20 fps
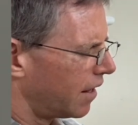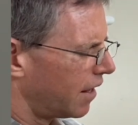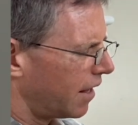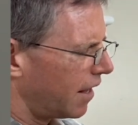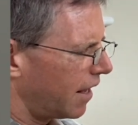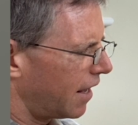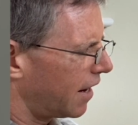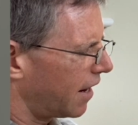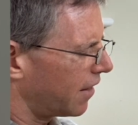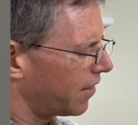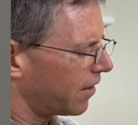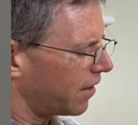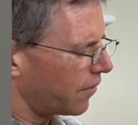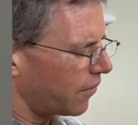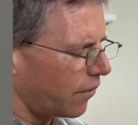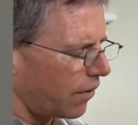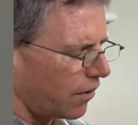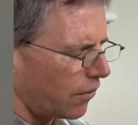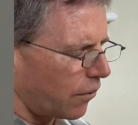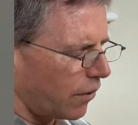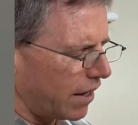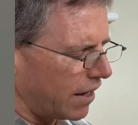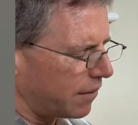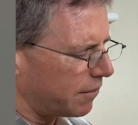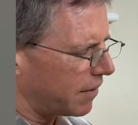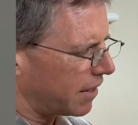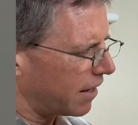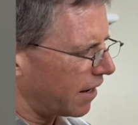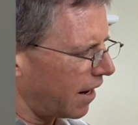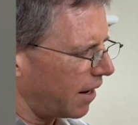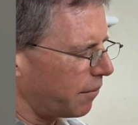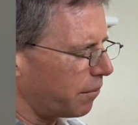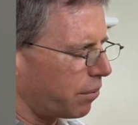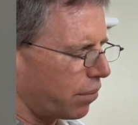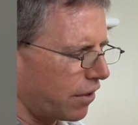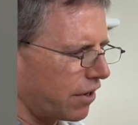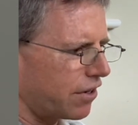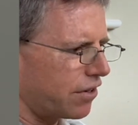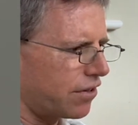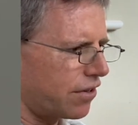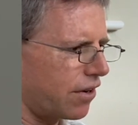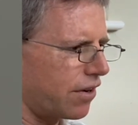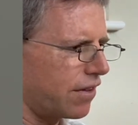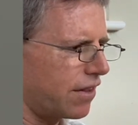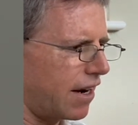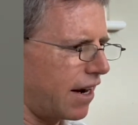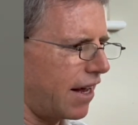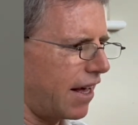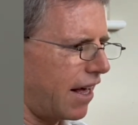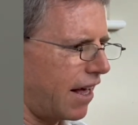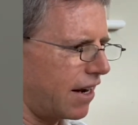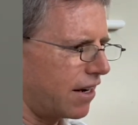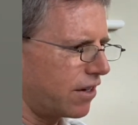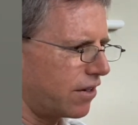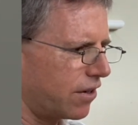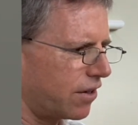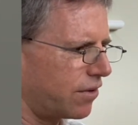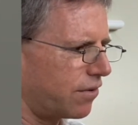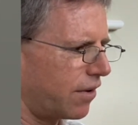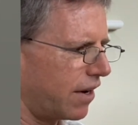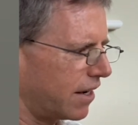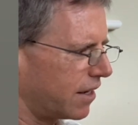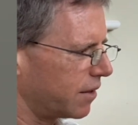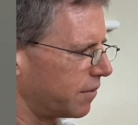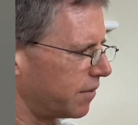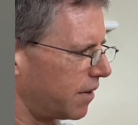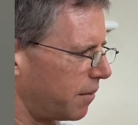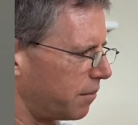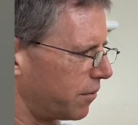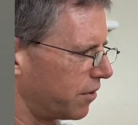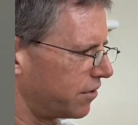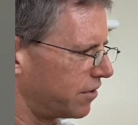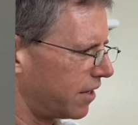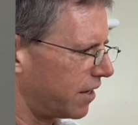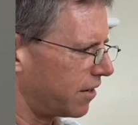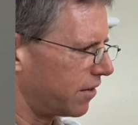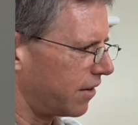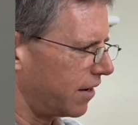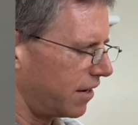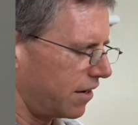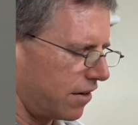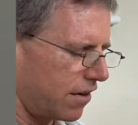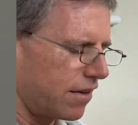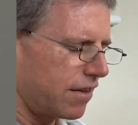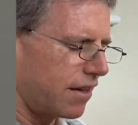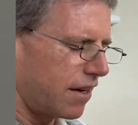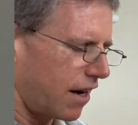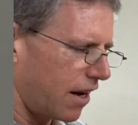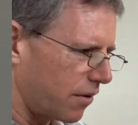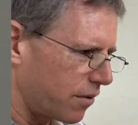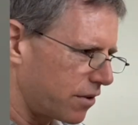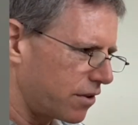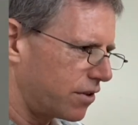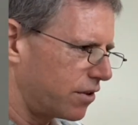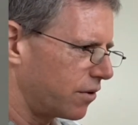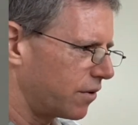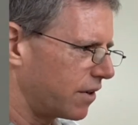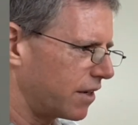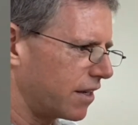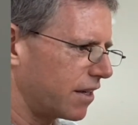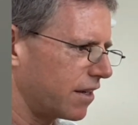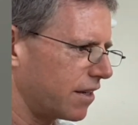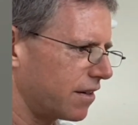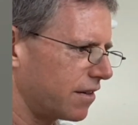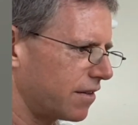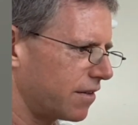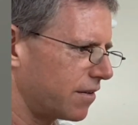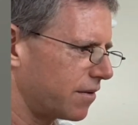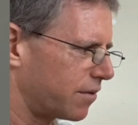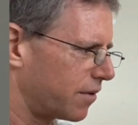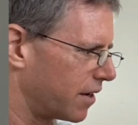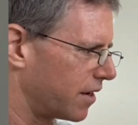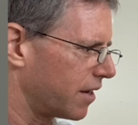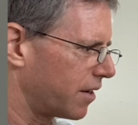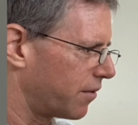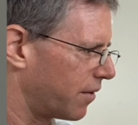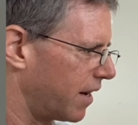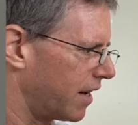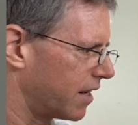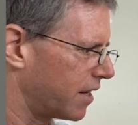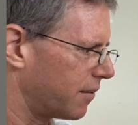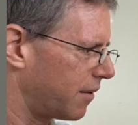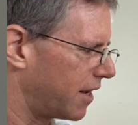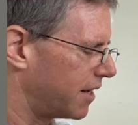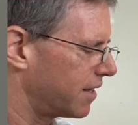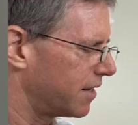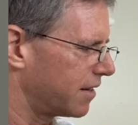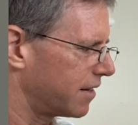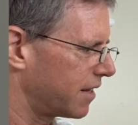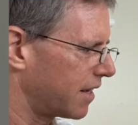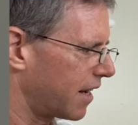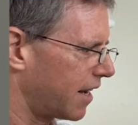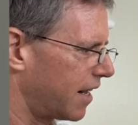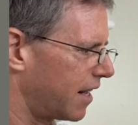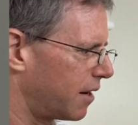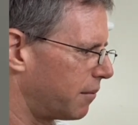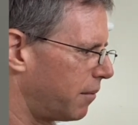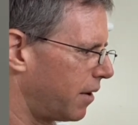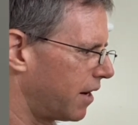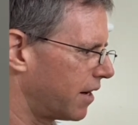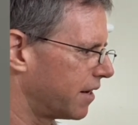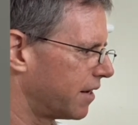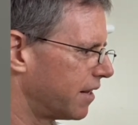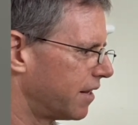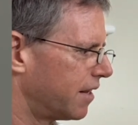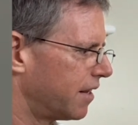And I thought, well, wait a minute. I'm pretty sure that I had a good random number generator and that I was doing it really random. I didn't think I had a bug.